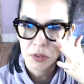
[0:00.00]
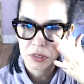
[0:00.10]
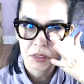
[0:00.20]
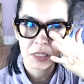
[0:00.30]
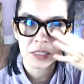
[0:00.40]

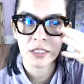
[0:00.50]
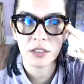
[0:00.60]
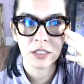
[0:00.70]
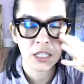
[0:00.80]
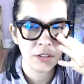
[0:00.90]
easier key
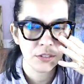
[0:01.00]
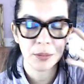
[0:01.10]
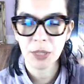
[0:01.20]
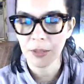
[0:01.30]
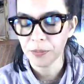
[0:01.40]
for me.
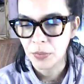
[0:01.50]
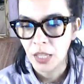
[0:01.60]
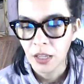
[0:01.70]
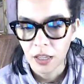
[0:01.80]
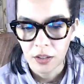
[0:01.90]

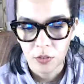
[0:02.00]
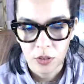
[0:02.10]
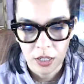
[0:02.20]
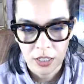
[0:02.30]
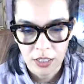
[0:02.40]
So anything
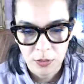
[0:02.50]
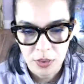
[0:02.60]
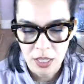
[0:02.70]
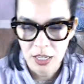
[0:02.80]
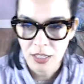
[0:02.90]
with A's and